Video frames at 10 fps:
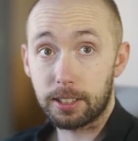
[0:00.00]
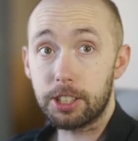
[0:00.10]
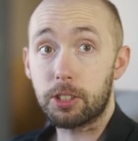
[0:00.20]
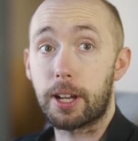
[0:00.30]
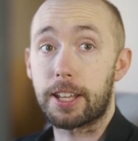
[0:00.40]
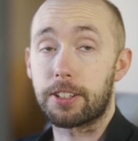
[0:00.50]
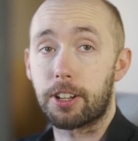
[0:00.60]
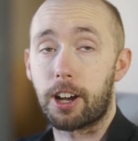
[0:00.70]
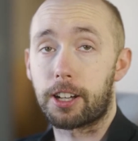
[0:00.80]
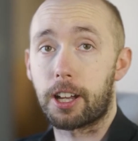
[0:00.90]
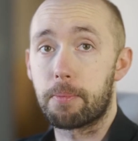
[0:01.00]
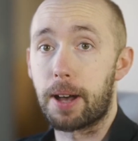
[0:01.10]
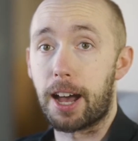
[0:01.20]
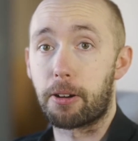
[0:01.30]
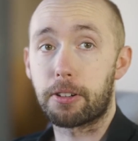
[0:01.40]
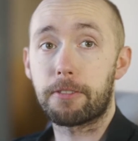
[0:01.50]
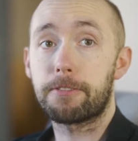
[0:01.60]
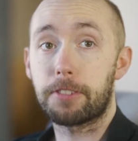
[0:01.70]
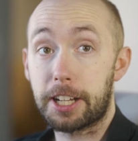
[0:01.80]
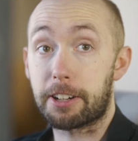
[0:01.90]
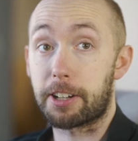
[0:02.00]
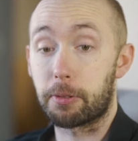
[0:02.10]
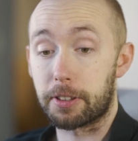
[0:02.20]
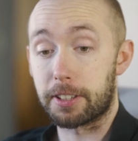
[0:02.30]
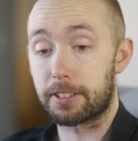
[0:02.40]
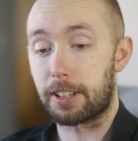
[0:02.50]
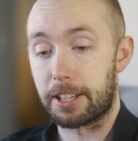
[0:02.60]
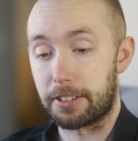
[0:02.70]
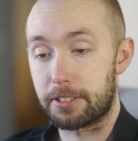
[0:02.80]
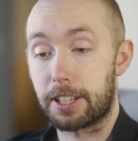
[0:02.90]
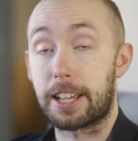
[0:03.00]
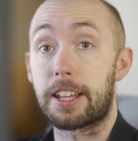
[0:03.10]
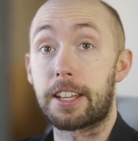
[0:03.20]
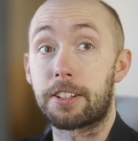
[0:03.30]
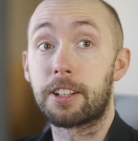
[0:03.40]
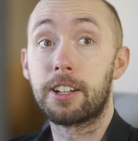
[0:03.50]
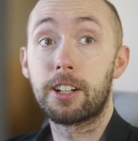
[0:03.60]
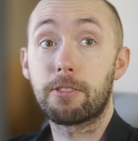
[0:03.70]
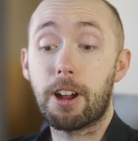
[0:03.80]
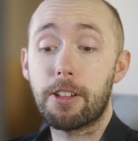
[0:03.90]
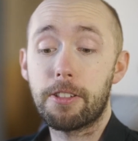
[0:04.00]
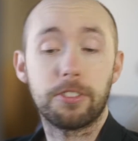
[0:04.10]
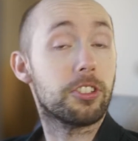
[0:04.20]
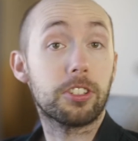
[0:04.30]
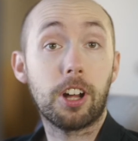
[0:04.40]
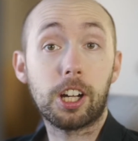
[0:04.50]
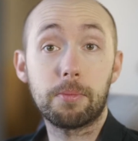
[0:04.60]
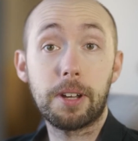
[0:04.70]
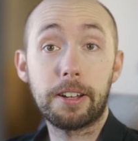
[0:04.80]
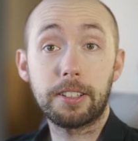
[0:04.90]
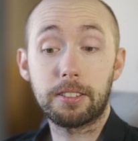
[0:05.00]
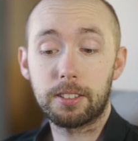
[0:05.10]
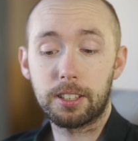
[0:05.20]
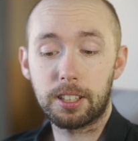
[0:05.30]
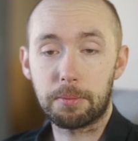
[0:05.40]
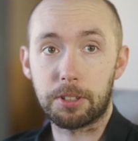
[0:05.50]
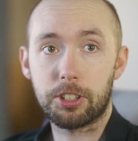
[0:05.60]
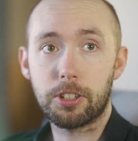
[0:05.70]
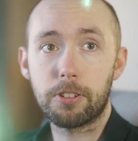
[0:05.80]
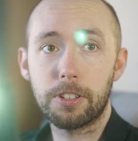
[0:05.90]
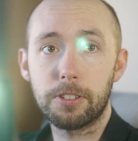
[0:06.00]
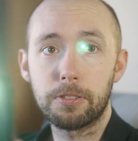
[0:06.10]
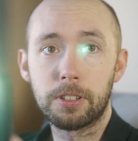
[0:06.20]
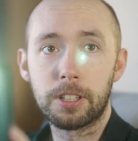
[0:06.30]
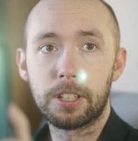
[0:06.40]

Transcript: Let's go ahead and talk about flaring with this lens. And rather than just talk about it, let me show you.